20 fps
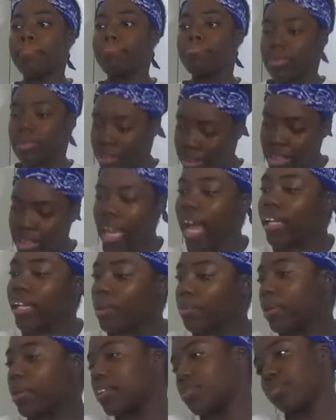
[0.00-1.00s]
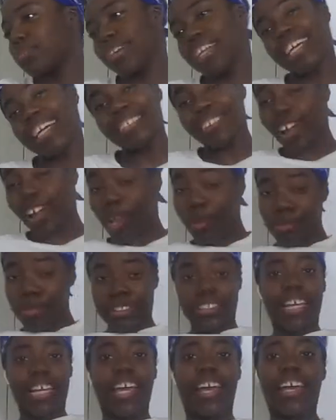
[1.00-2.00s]
She had the best one. That's all I'm
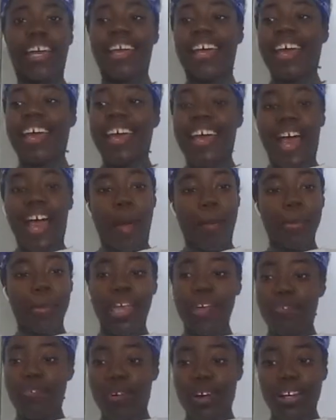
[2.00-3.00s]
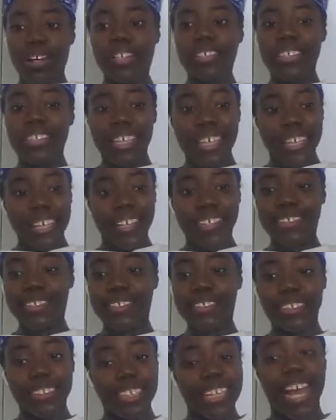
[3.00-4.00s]
gonna say. I'm gonna give her a
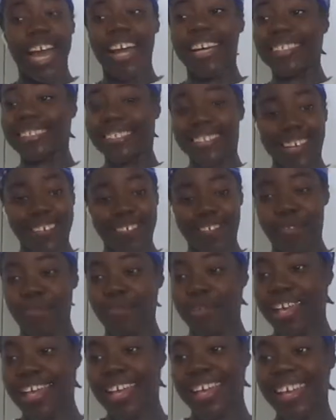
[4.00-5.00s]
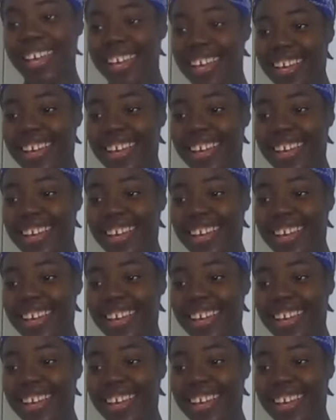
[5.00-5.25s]
10. She got the 10 for me.